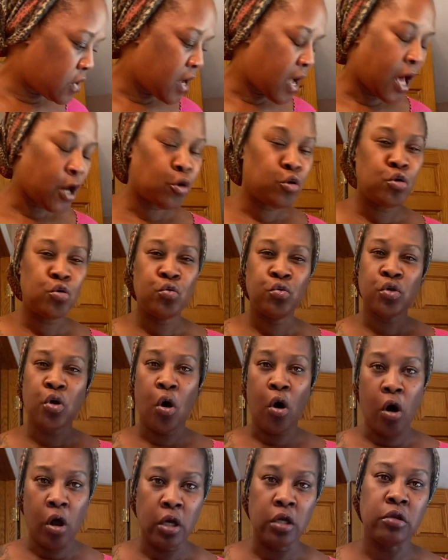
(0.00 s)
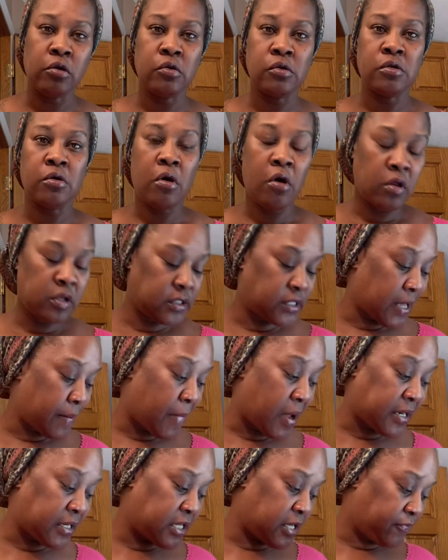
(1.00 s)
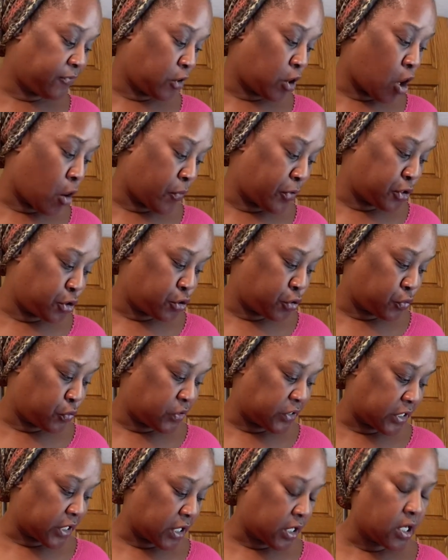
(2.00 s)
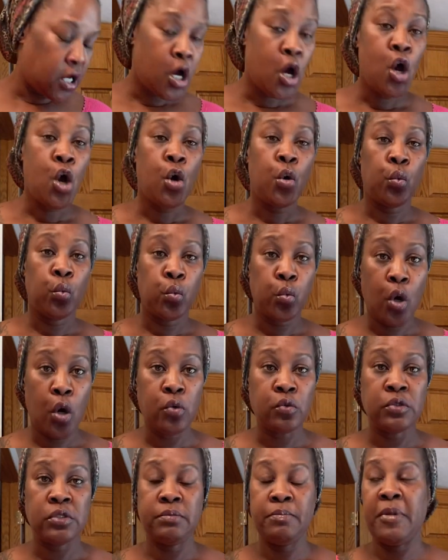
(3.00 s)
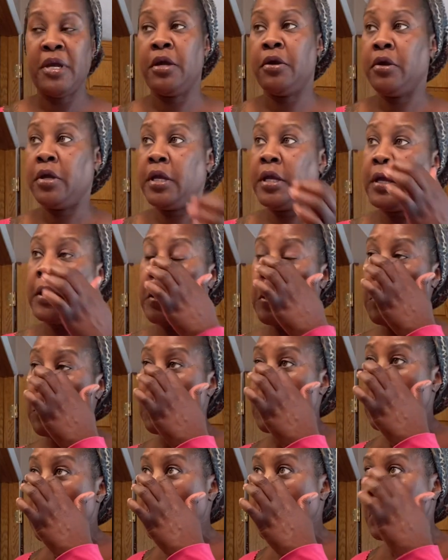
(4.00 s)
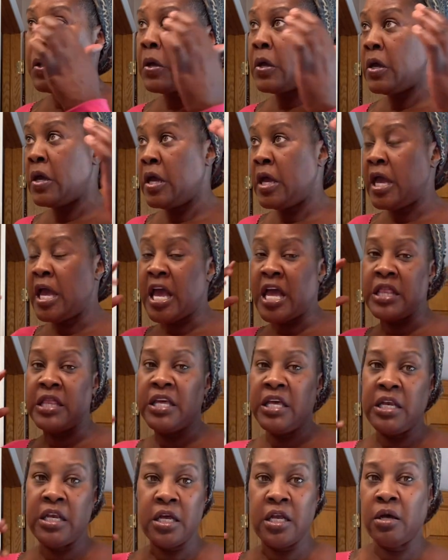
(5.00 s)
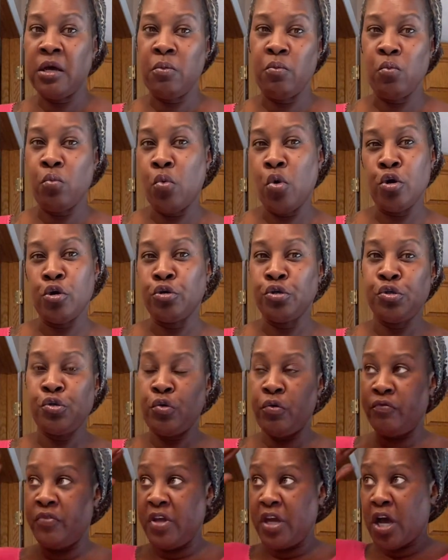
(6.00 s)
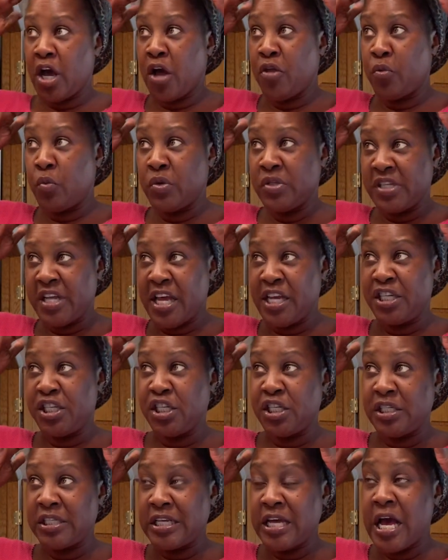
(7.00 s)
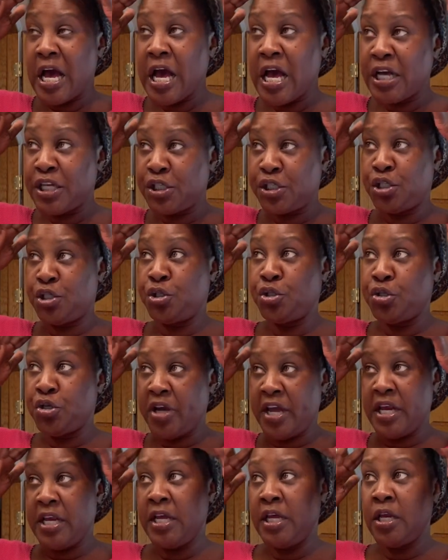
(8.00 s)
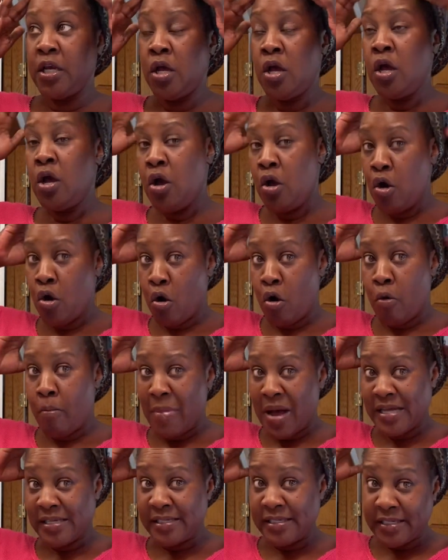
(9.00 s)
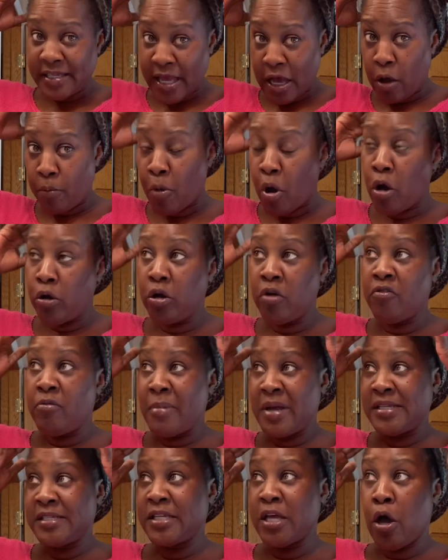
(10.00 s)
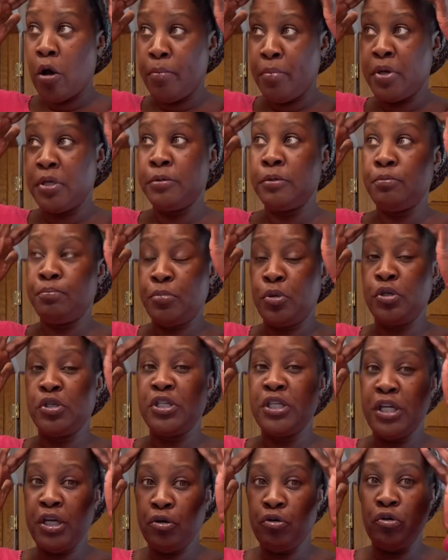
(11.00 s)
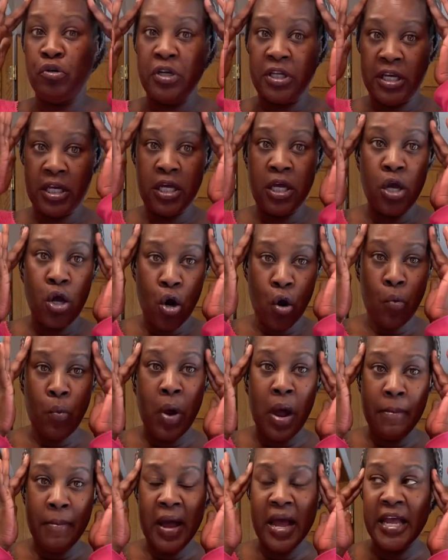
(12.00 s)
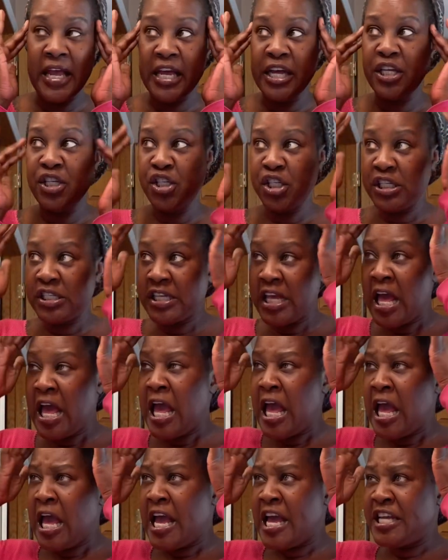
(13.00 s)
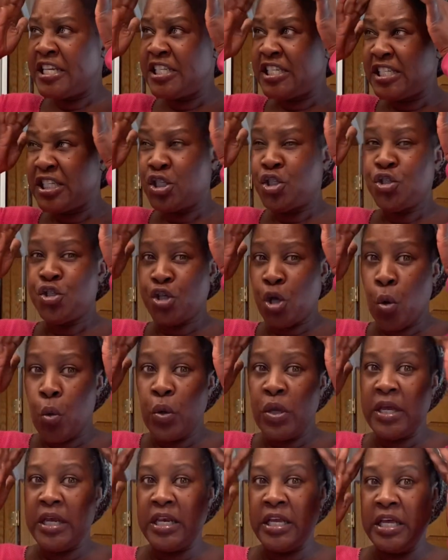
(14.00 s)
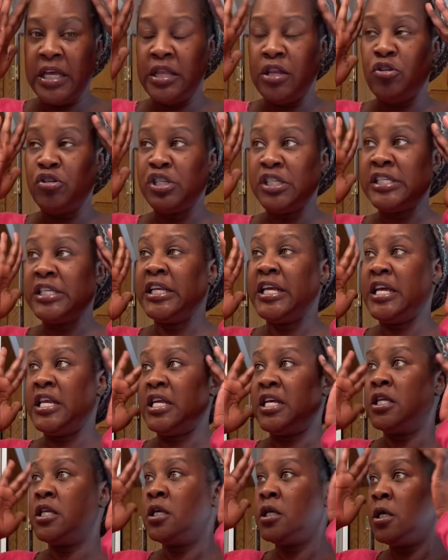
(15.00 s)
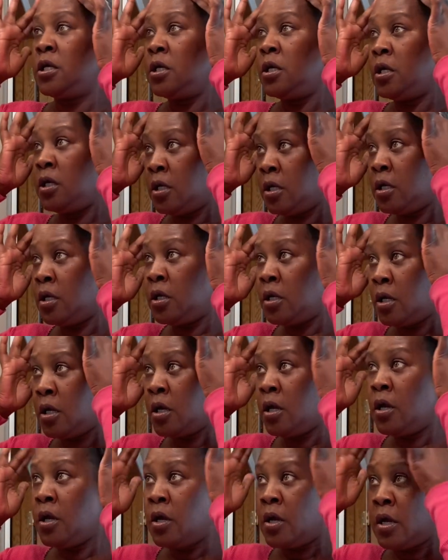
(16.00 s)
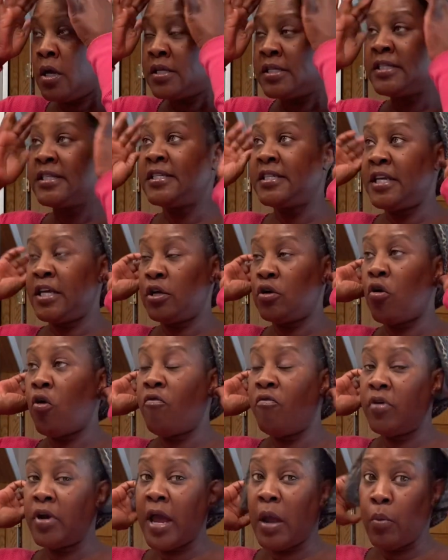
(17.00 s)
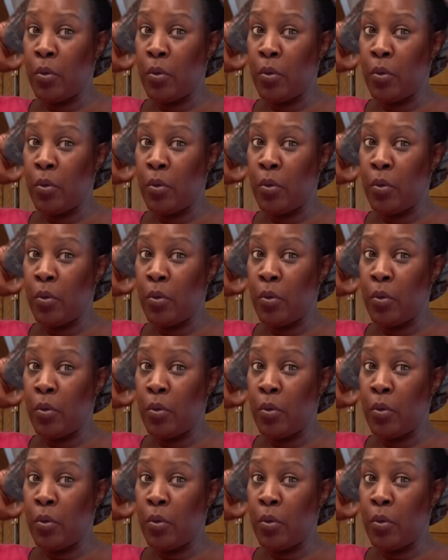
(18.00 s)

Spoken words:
I don't use all of those all the time. I definitely always use the rosemary and then one or two of the other ones and just concentrate it on my scalp, all over my scalp, but particularly around my edges, and just soak it in there. Just let it sit overnight.